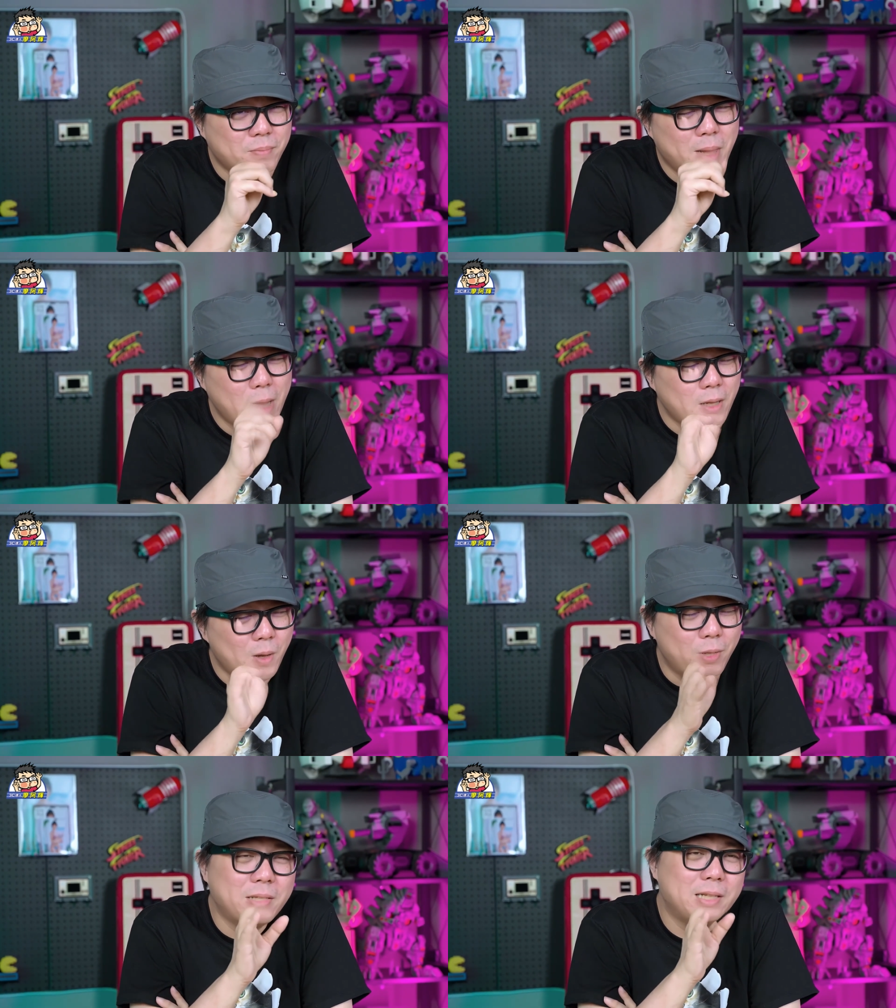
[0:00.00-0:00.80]
I can
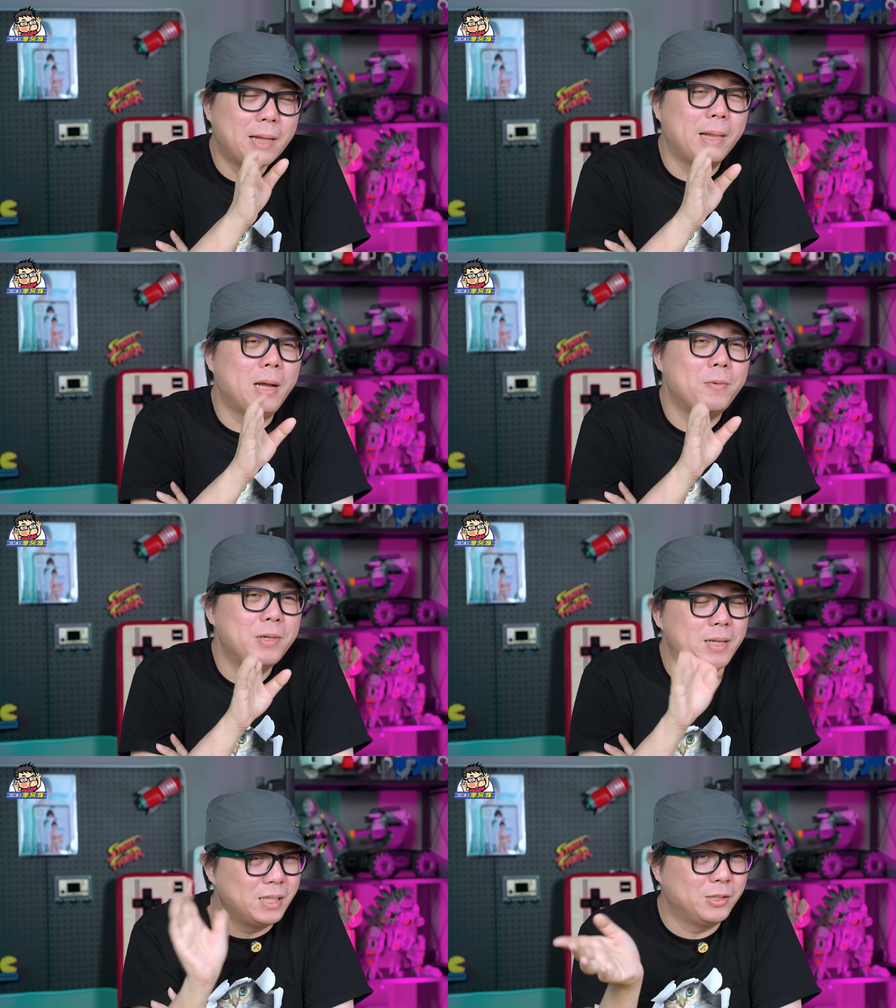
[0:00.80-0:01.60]
only say that
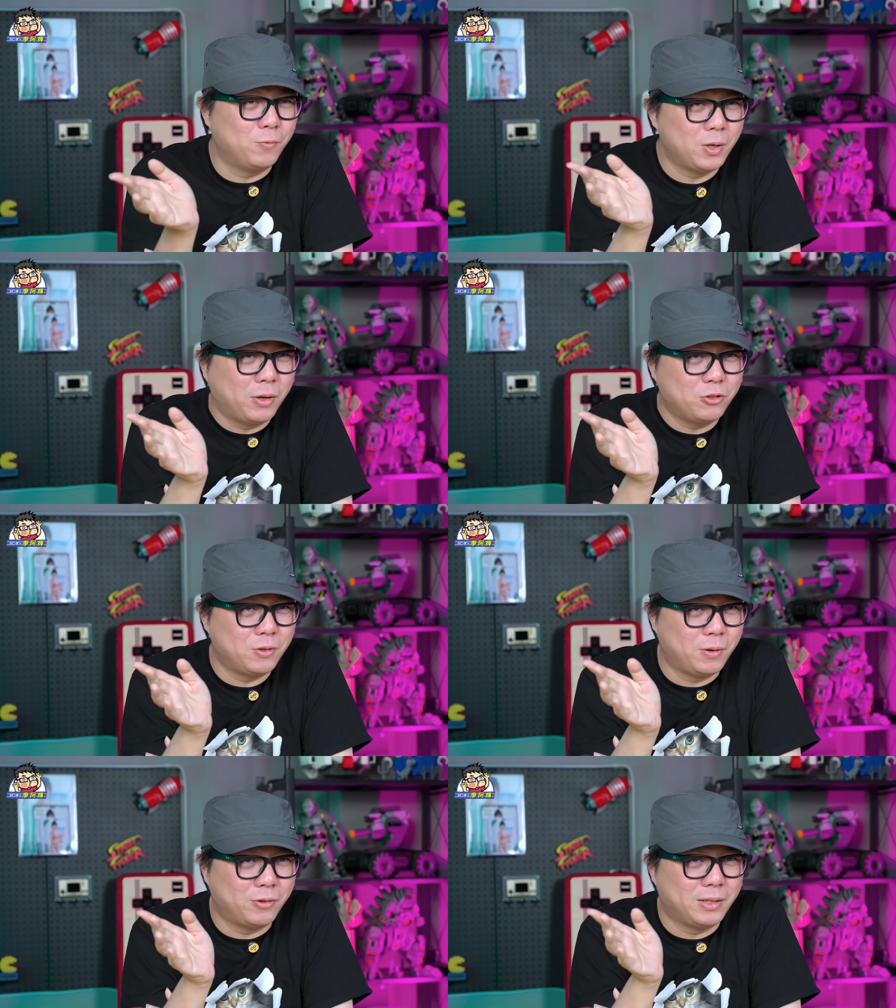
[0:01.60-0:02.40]
everything has a price,
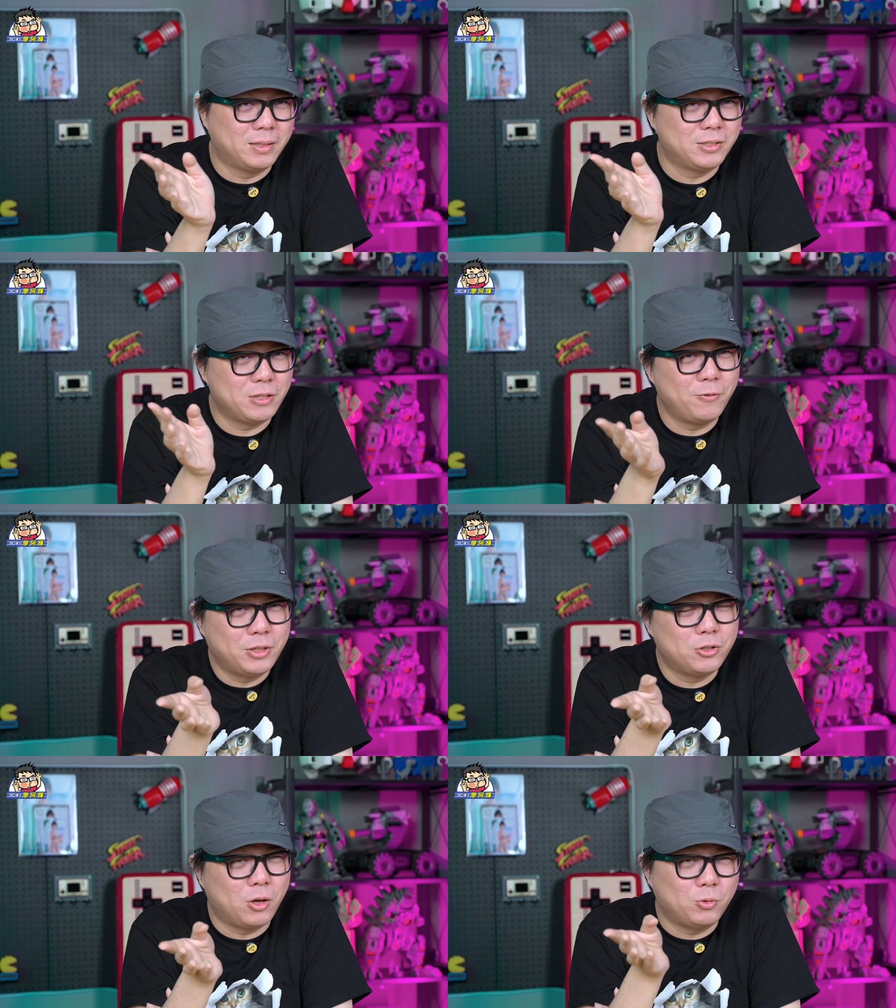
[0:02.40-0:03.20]
and it seems
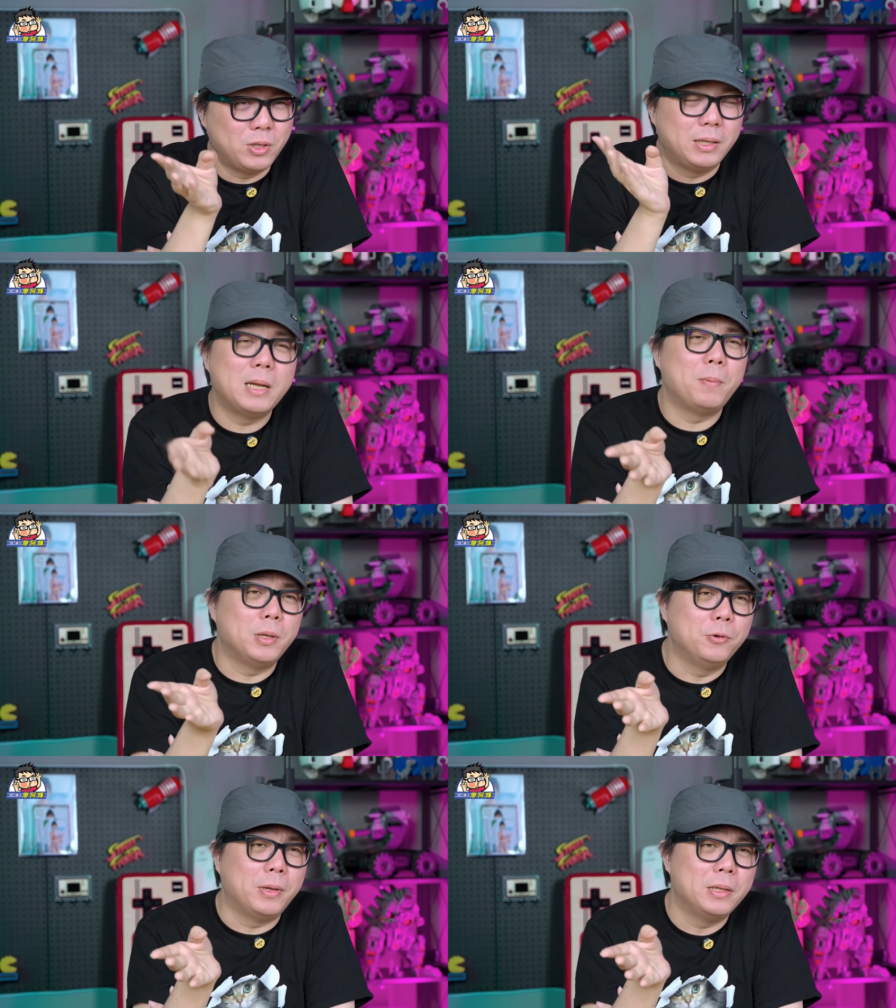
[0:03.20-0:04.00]
it's not really that
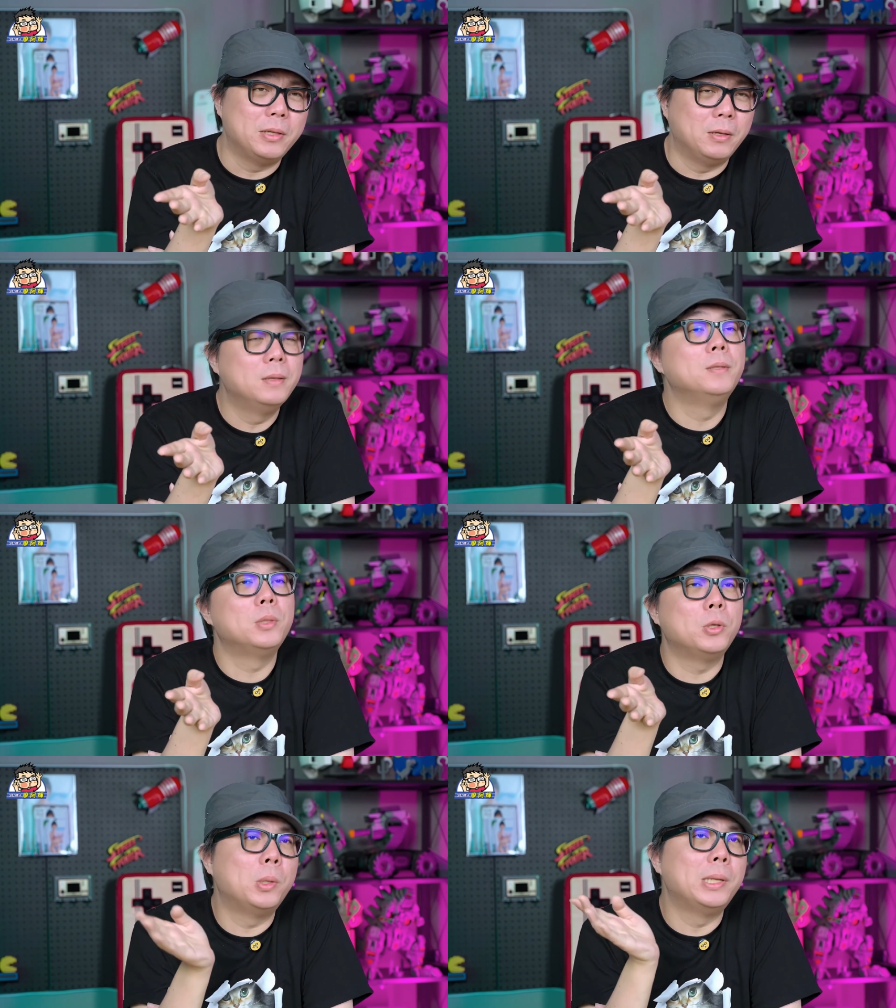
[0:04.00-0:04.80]
perfect.
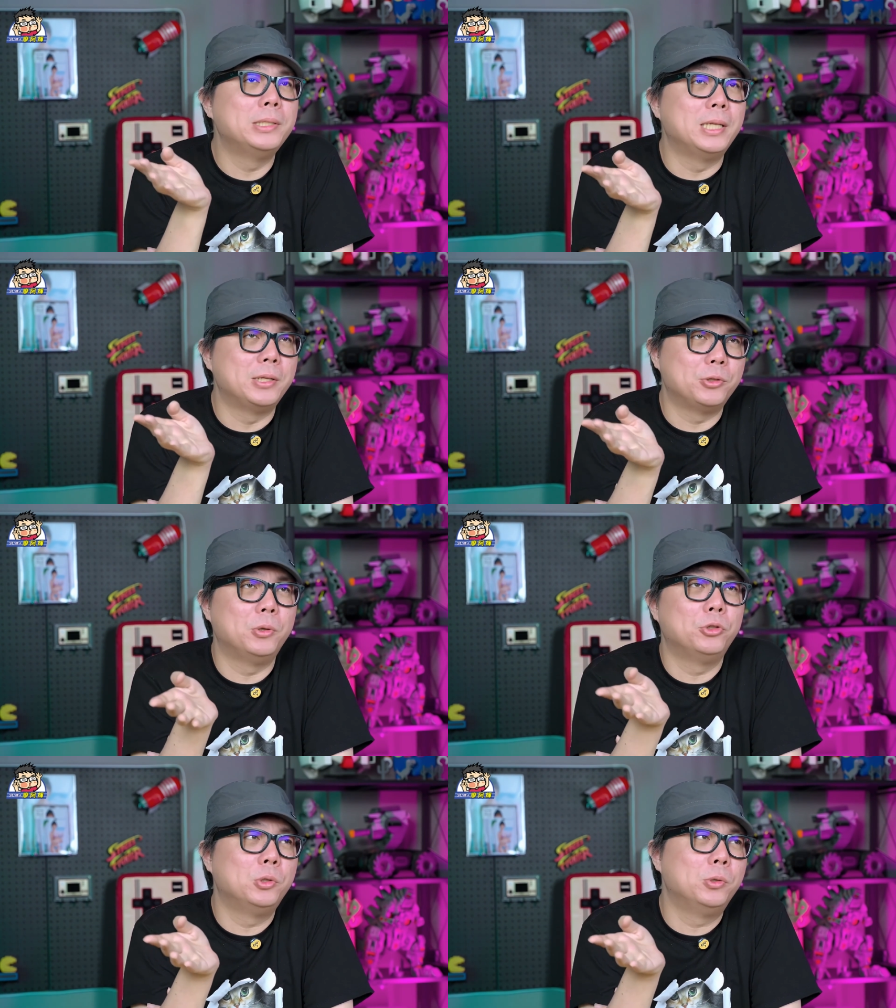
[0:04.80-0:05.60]
Although I said it's
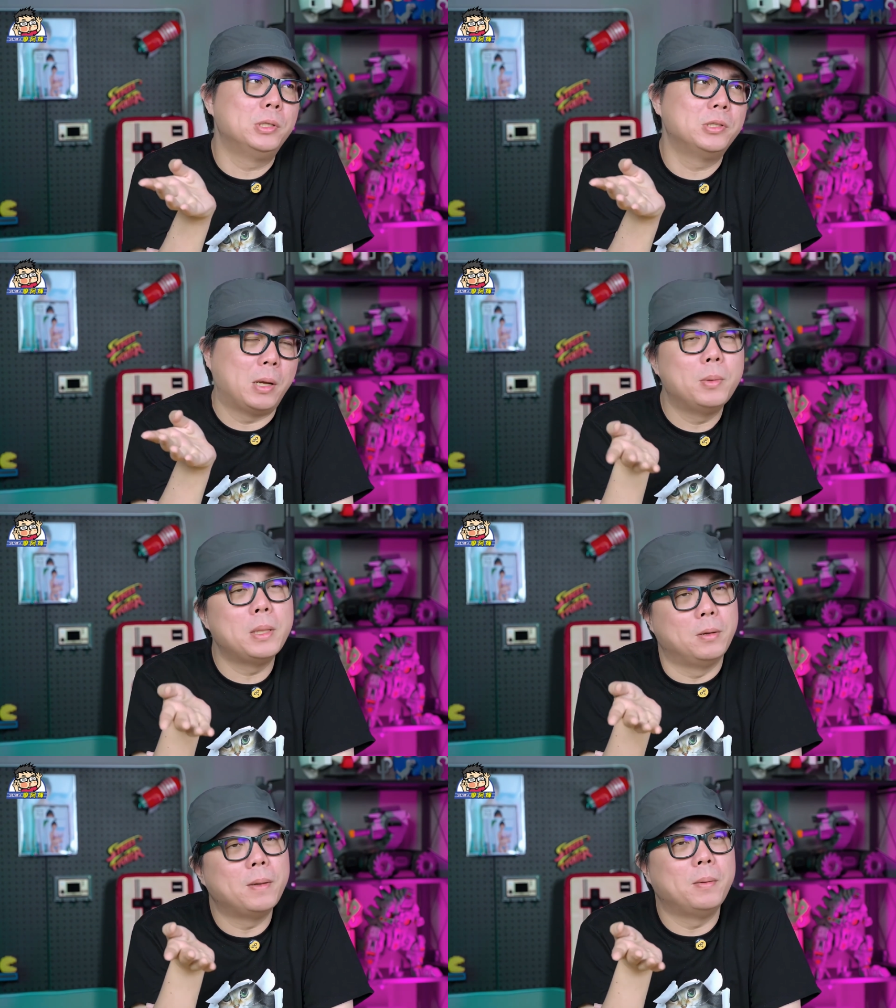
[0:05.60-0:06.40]
not sold in
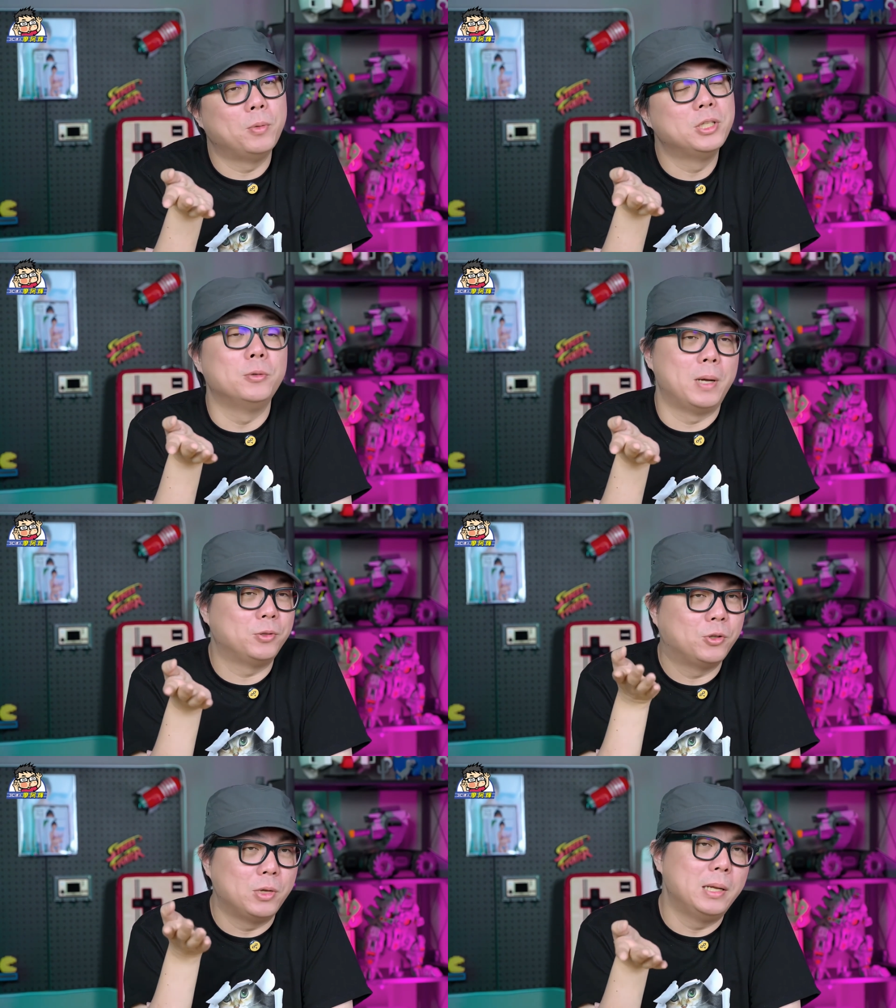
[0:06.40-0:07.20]
Taiwan, which is my
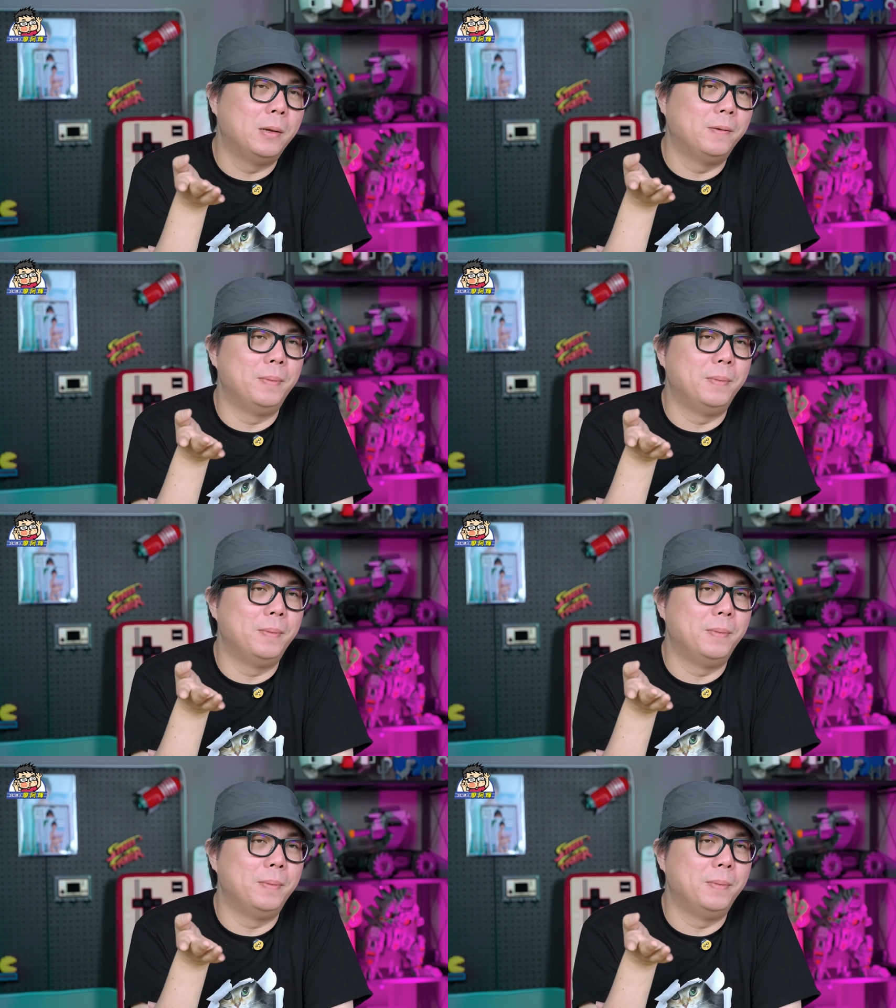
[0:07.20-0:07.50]
regret.